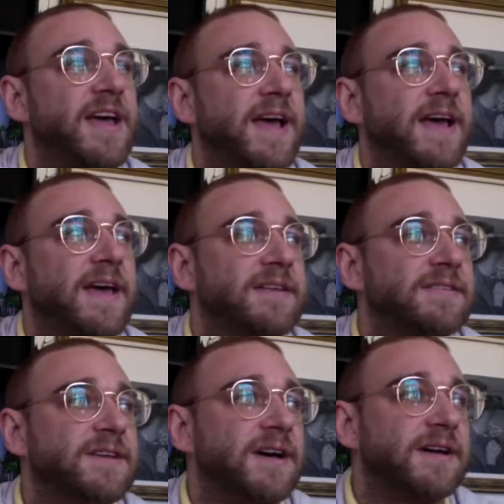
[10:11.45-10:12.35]

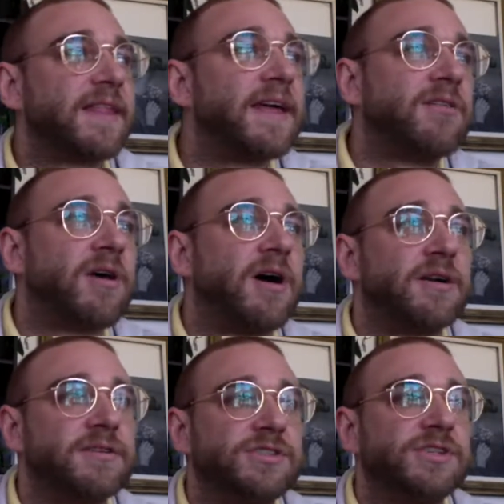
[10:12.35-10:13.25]
And later
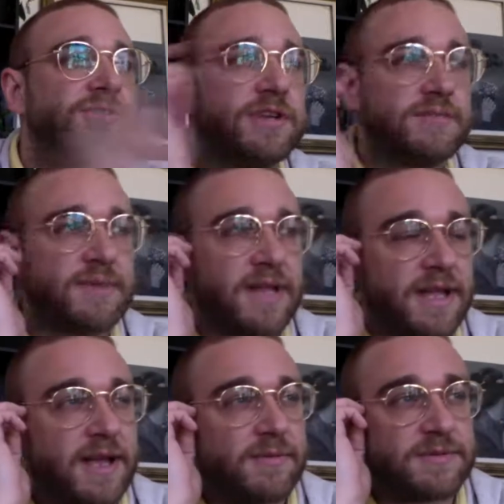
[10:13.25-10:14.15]
on, she treated me
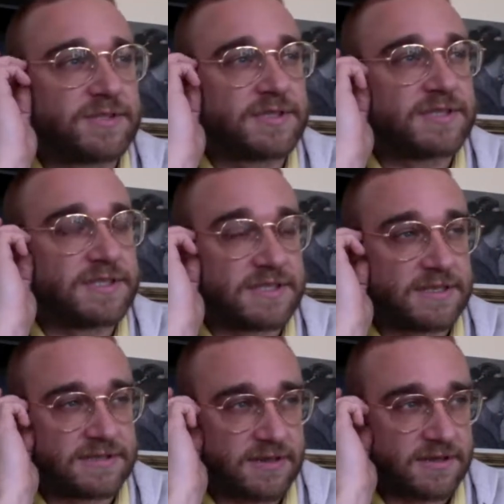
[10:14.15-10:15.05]
like I was just
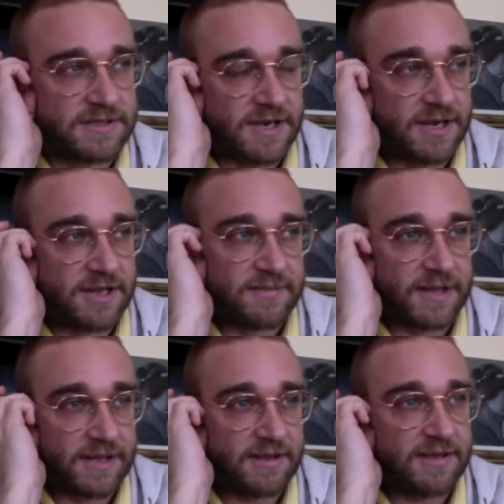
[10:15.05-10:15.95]
diseased all the time.
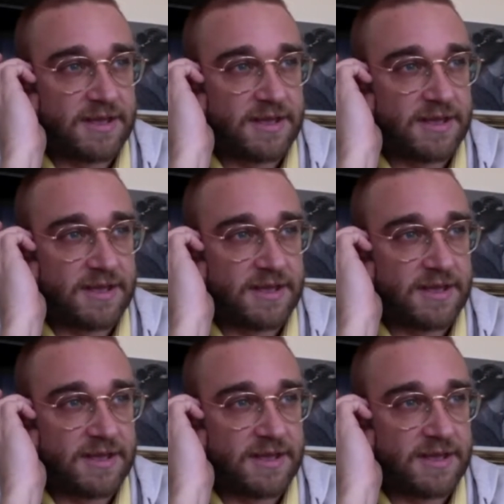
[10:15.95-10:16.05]
Like,